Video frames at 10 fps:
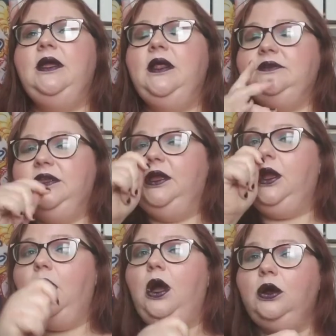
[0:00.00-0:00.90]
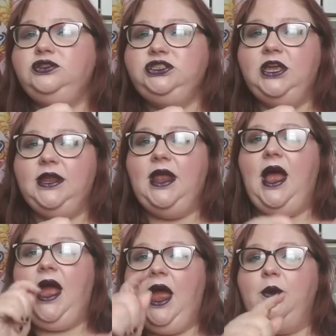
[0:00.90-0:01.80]
I was like, oh shit,
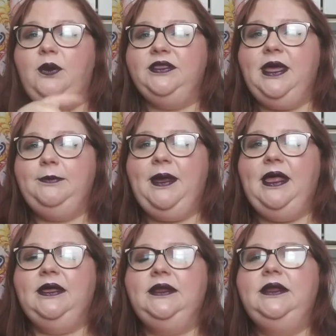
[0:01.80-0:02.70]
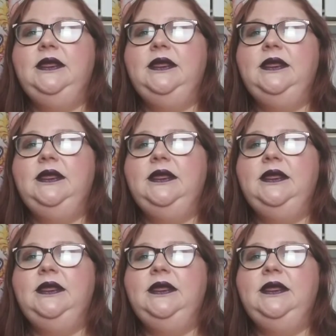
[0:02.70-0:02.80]
I want that palette.